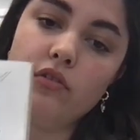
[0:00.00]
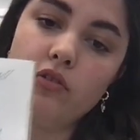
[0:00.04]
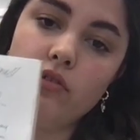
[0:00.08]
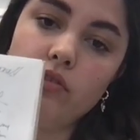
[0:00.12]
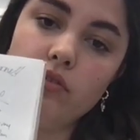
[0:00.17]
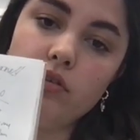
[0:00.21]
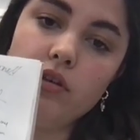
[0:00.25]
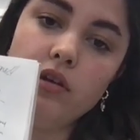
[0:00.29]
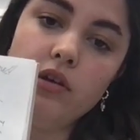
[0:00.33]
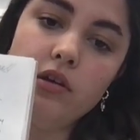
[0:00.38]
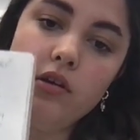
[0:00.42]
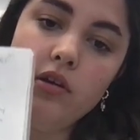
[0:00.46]

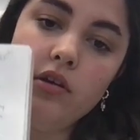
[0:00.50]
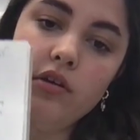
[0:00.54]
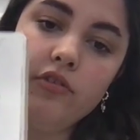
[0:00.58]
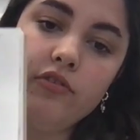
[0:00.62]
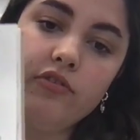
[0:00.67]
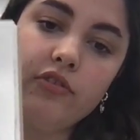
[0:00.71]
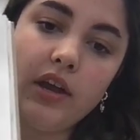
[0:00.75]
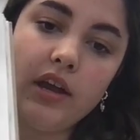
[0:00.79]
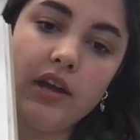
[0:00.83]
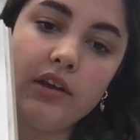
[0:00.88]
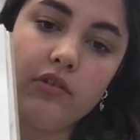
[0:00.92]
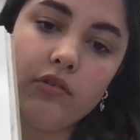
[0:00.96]
on
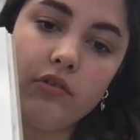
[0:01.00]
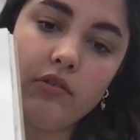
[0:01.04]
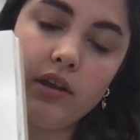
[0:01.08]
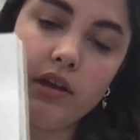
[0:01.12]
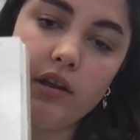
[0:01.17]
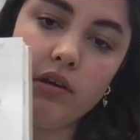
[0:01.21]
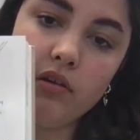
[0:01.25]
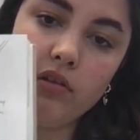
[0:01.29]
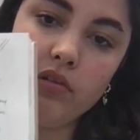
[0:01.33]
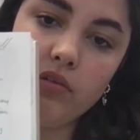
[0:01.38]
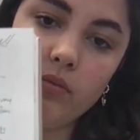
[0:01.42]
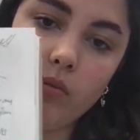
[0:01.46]
Jane
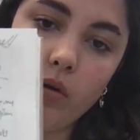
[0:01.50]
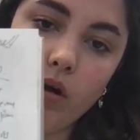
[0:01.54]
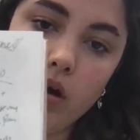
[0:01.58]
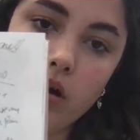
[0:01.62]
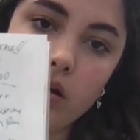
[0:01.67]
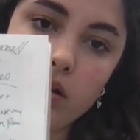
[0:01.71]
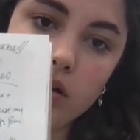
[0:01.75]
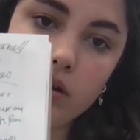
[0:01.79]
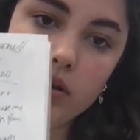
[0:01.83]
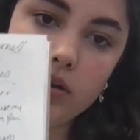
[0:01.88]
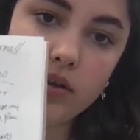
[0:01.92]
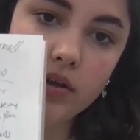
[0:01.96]
Cornell's
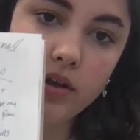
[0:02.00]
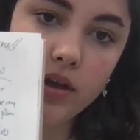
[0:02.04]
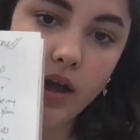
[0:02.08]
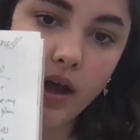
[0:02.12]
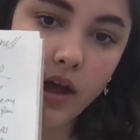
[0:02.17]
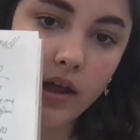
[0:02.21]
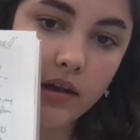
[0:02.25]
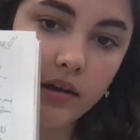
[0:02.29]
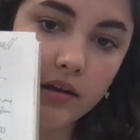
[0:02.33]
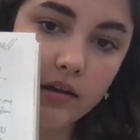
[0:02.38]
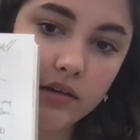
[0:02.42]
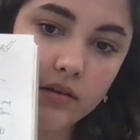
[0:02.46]
work
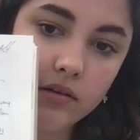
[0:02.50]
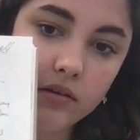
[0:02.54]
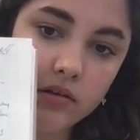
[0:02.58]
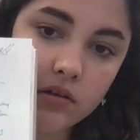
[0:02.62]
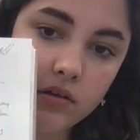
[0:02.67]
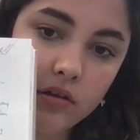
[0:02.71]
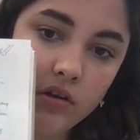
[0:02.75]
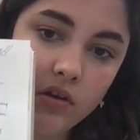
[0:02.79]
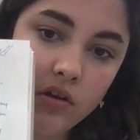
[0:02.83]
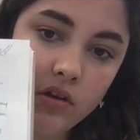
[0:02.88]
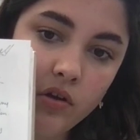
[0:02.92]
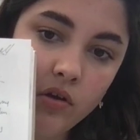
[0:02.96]
and
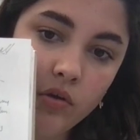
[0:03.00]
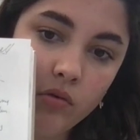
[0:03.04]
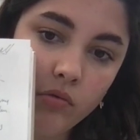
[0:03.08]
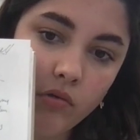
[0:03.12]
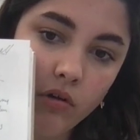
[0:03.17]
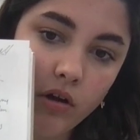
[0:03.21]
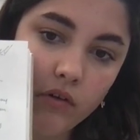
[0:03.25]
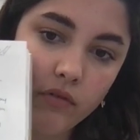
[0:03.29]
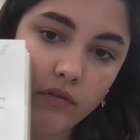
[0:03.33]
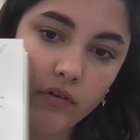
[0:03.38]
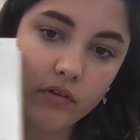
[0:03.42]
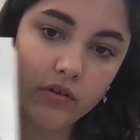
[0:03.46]

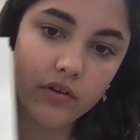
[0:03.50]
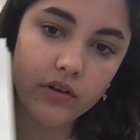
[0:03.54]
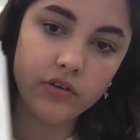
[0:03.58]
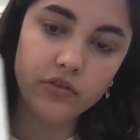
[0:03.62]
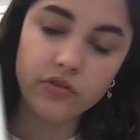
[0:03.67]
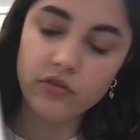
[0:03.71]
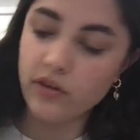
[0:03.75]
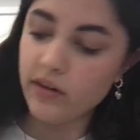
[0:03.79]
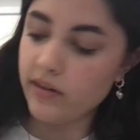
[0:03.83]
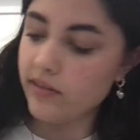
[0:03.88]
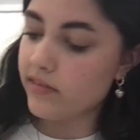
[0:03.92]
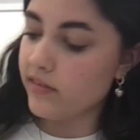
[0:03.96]
what I found
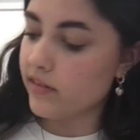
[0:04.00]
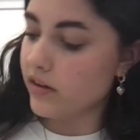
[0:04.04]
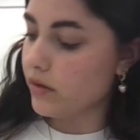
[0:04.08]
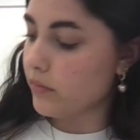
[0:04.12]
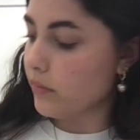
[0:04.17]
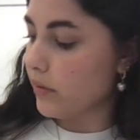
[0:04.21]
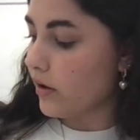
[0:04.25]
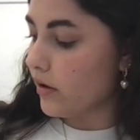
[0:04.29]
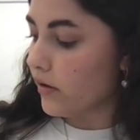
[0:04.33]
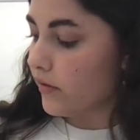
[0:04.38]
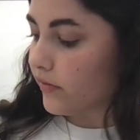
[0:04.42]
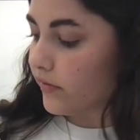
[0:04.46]
interesting
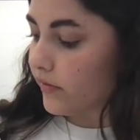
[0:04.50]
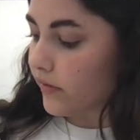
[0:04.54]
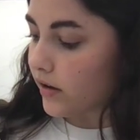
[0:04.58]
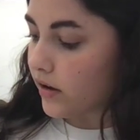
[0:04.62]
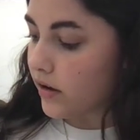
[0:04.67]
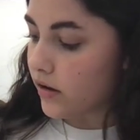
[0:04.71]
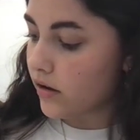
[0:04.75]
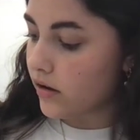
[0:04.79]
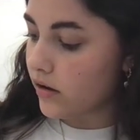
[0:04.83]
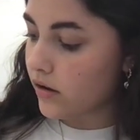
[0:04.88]
about it.